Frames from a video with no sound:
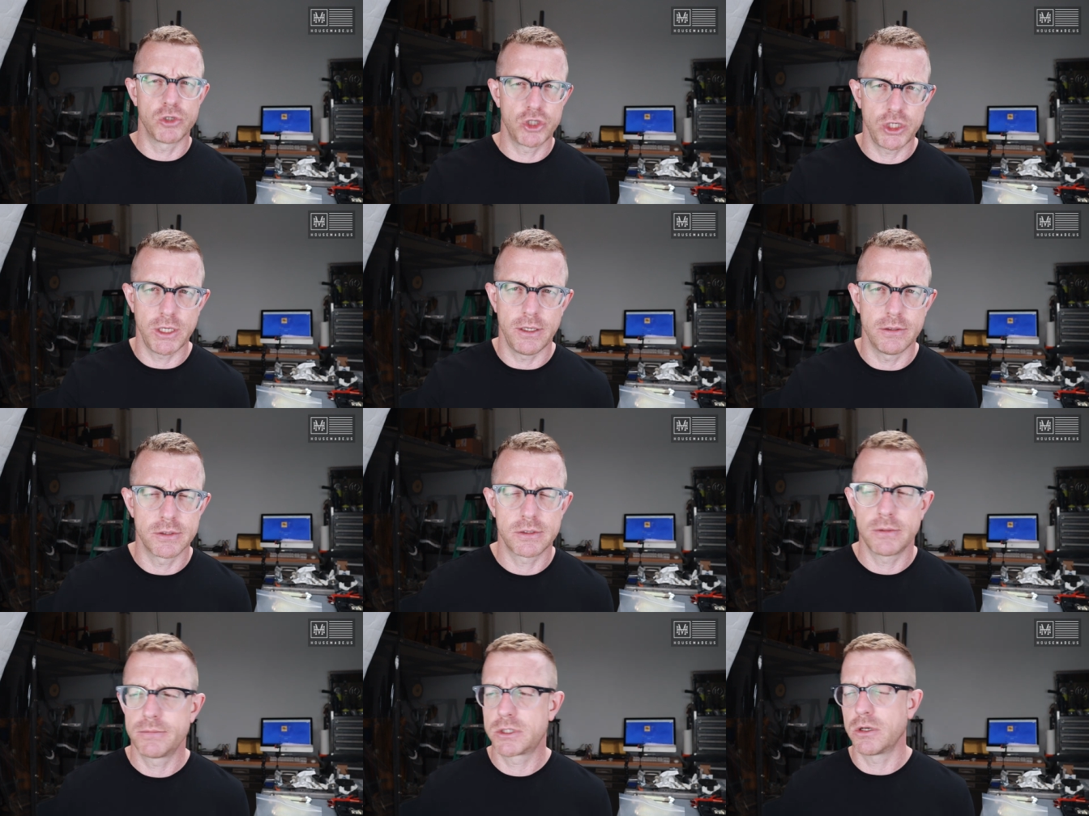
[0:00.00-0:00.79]

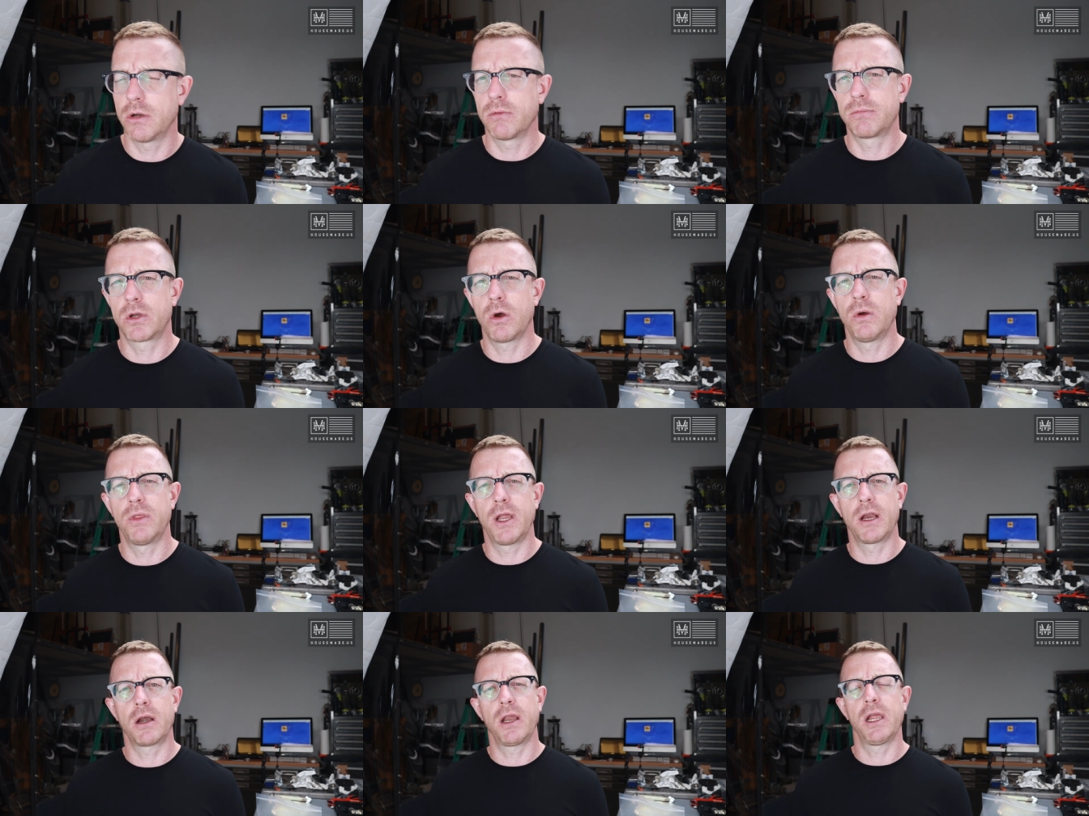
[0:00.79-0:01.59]
Machines. So go
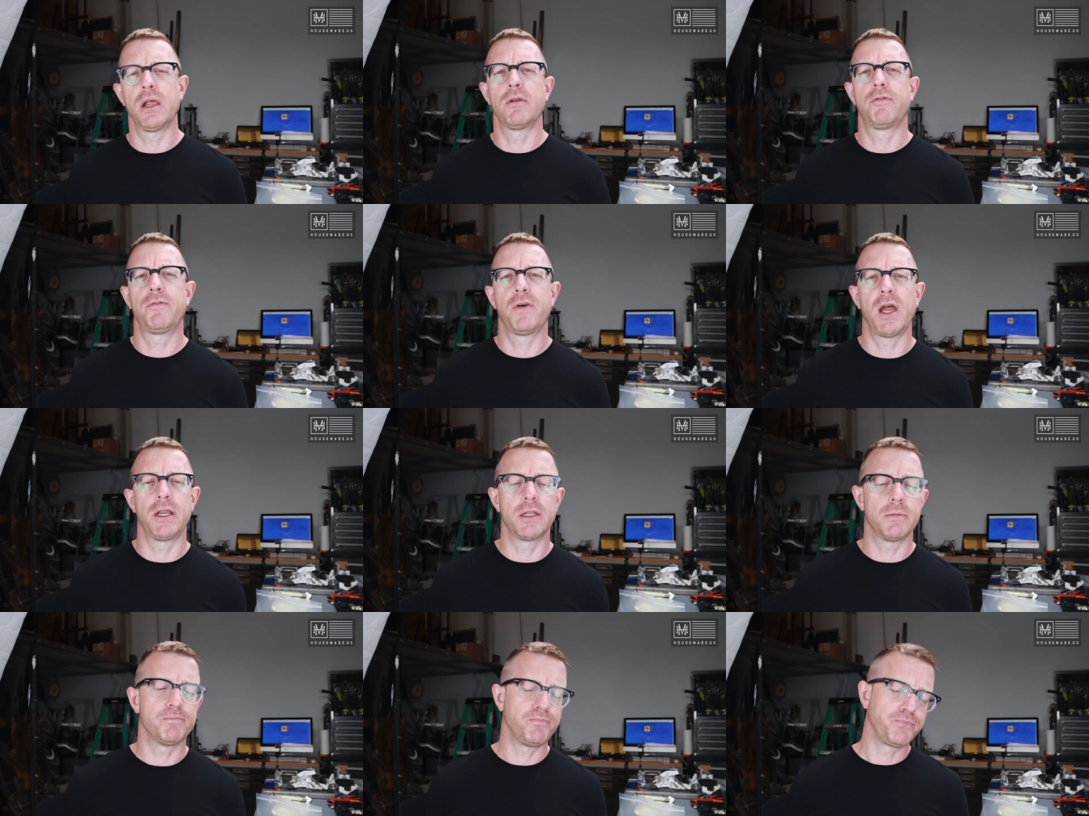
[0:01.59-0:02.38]
there and
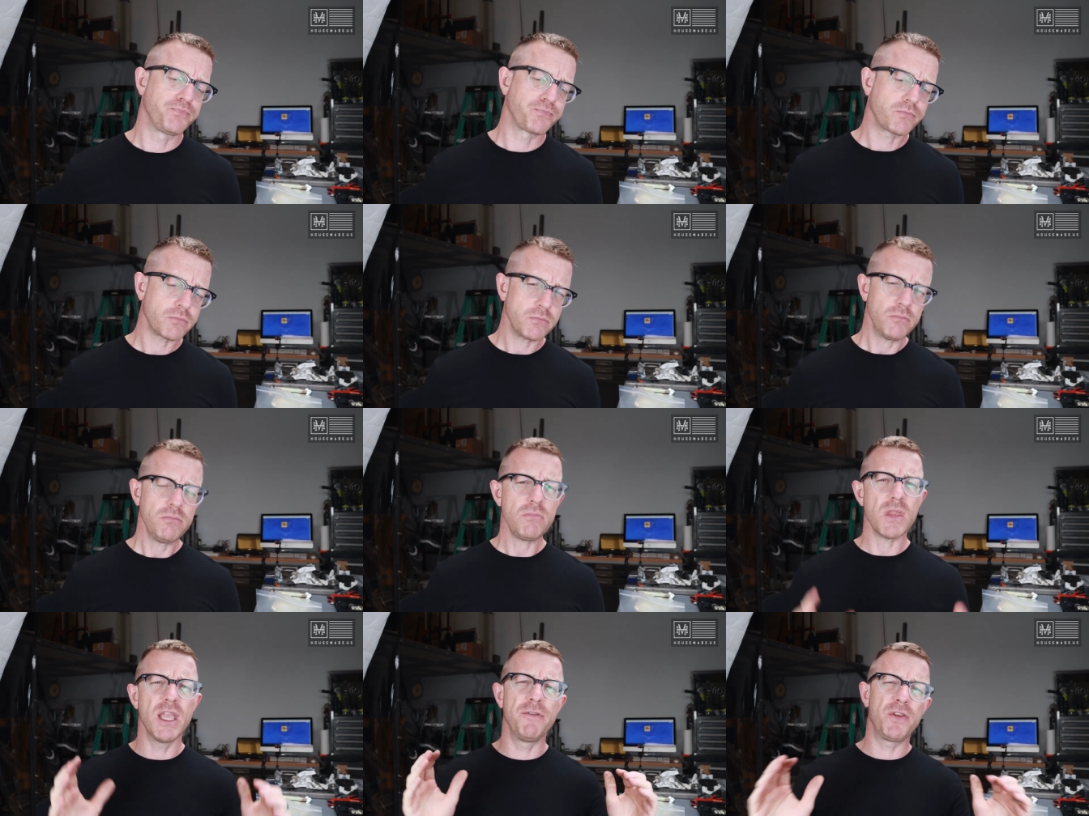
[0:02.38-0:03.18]
find it.
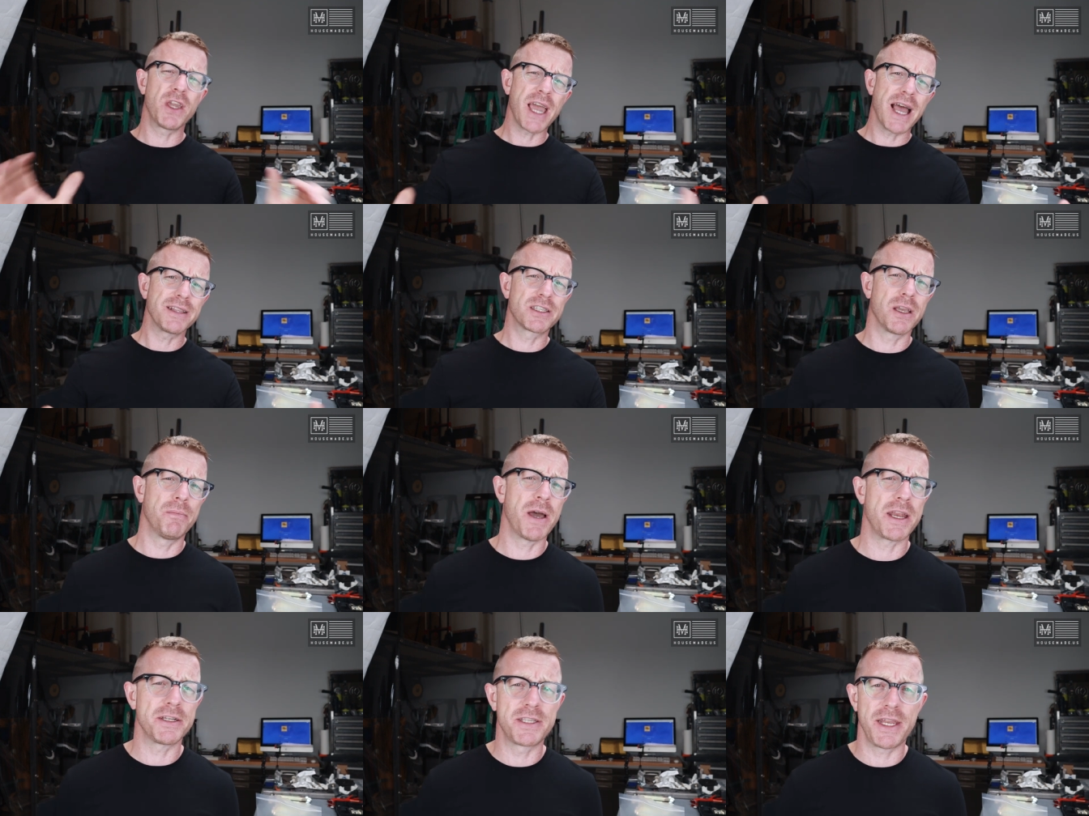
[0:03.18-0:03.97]
If you got
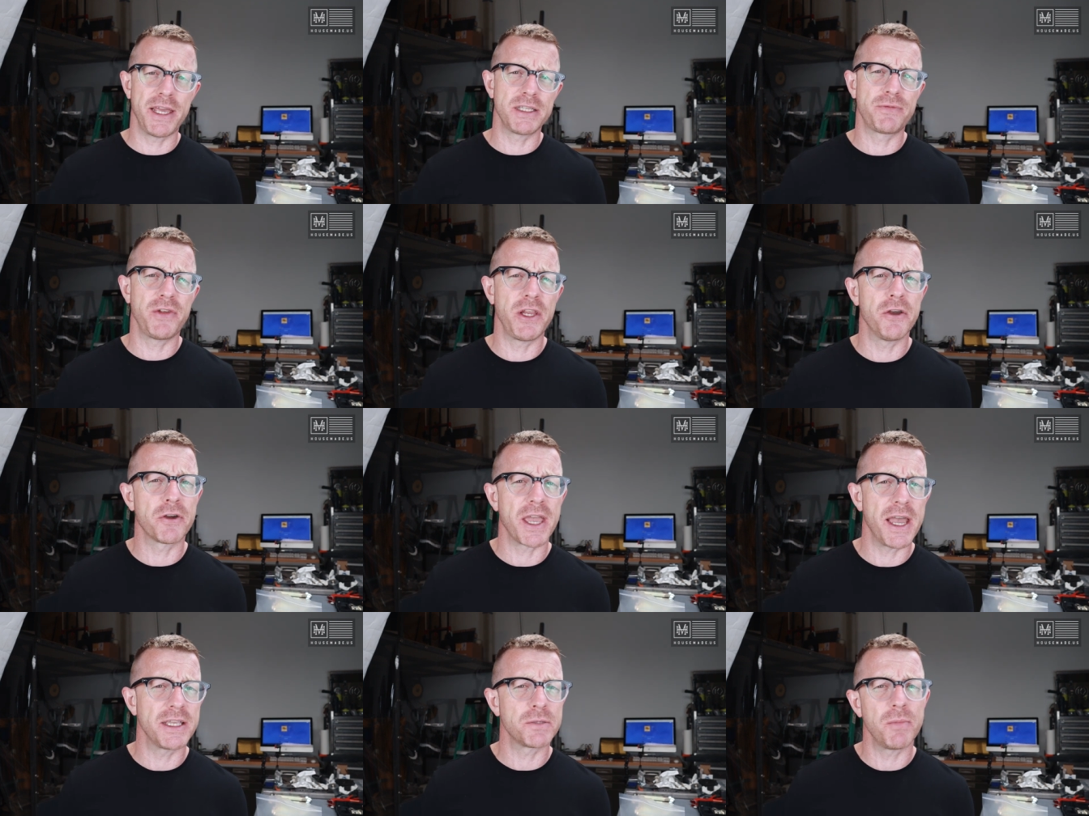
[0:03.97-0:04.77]
something out of today's video,
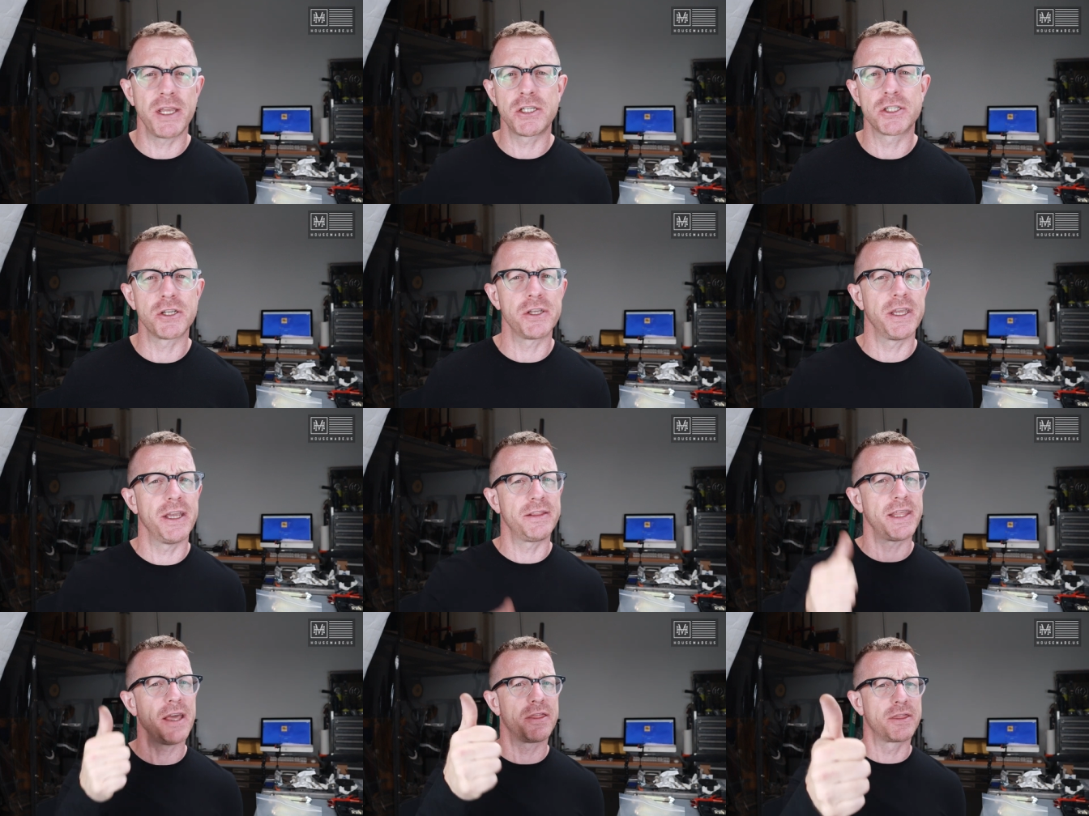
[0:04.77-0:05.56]
guys, make sure you
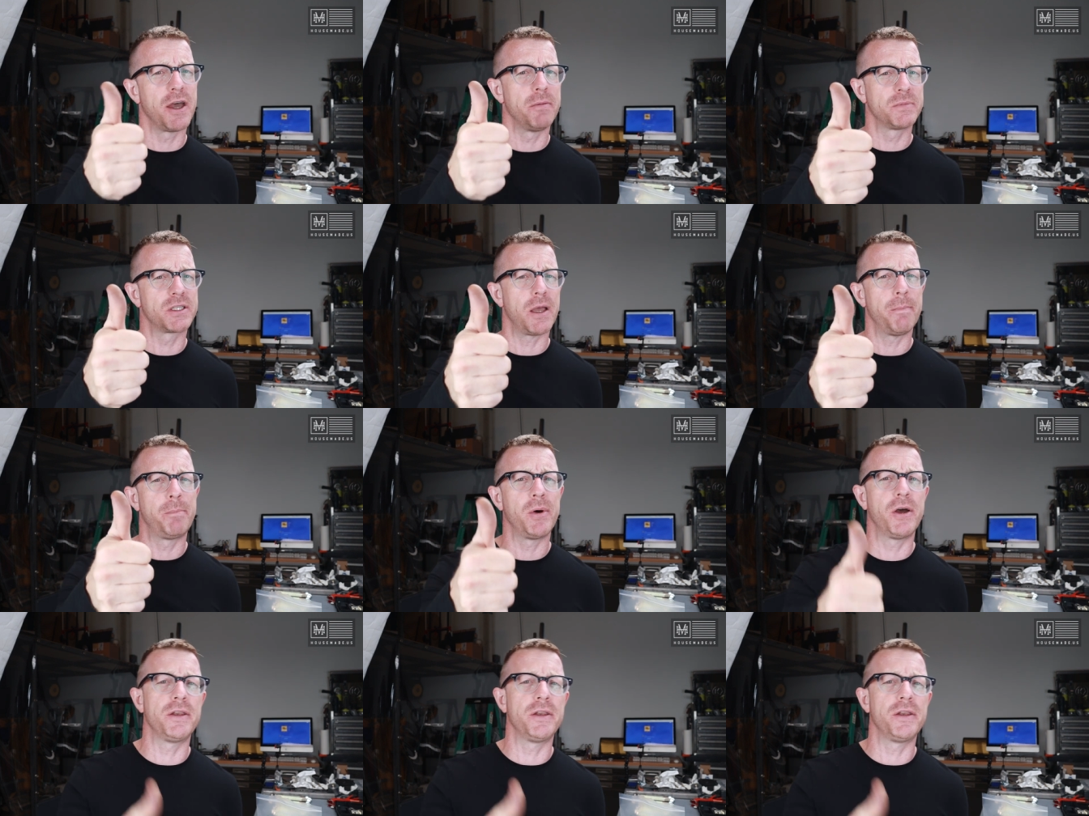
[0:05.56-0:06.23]
hit that thumbs up